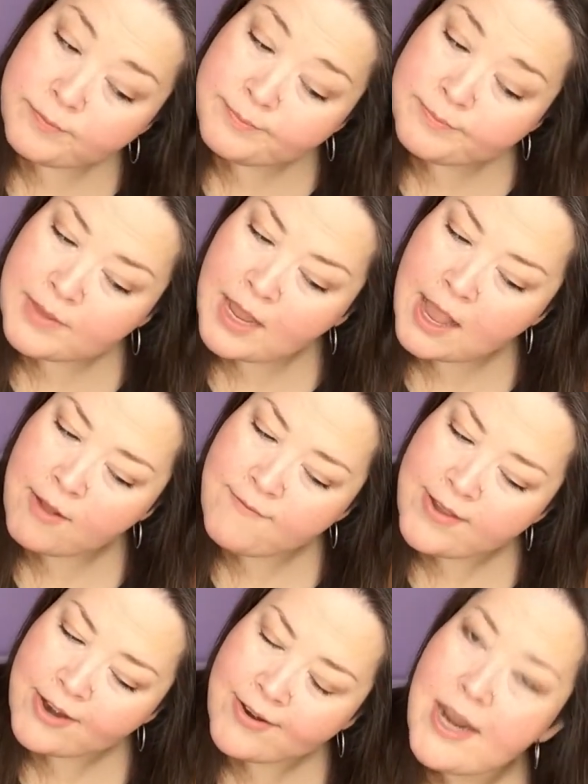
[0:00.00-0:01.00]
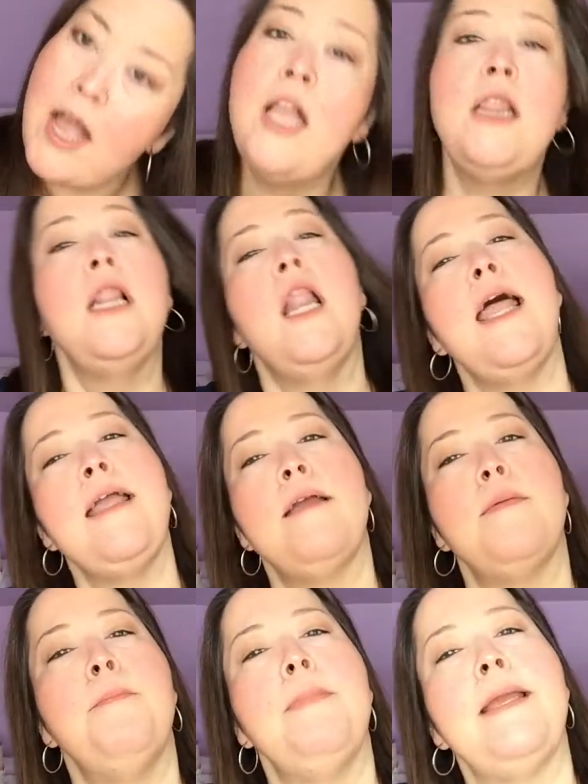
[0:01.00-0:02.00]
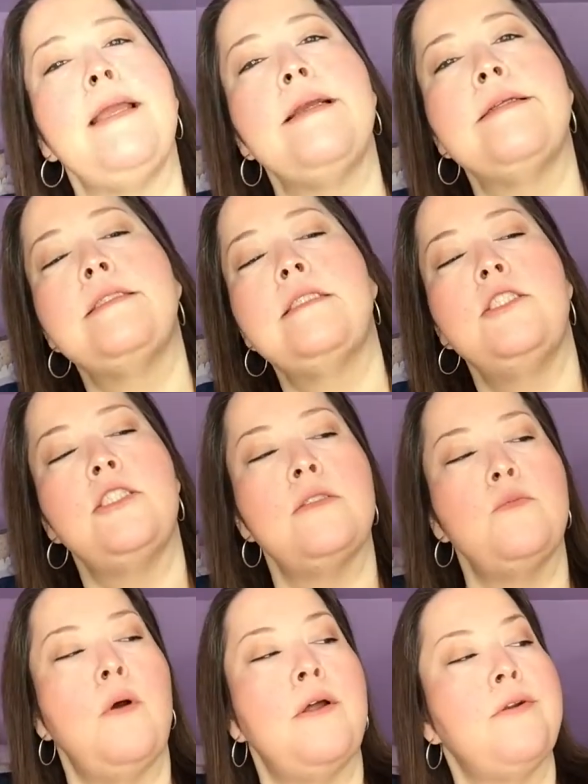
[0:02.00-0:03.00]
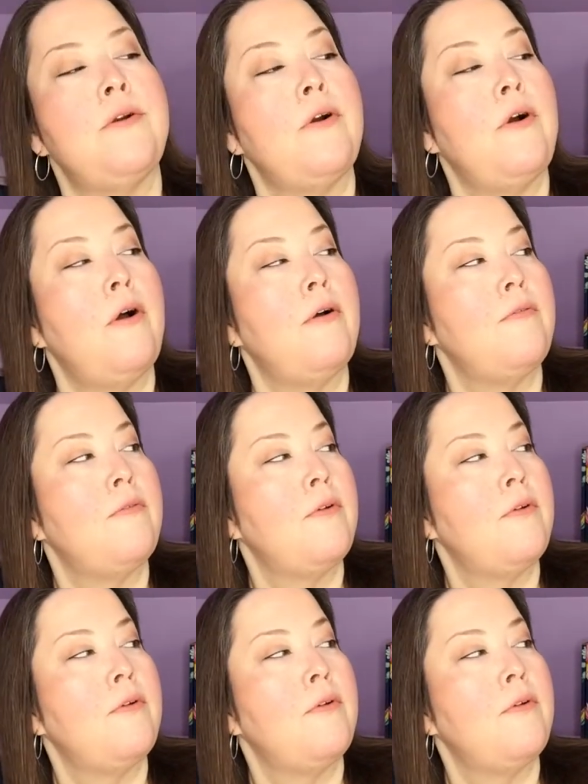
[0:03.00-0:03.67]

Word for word: Hmm, how very unlike me to just wander off.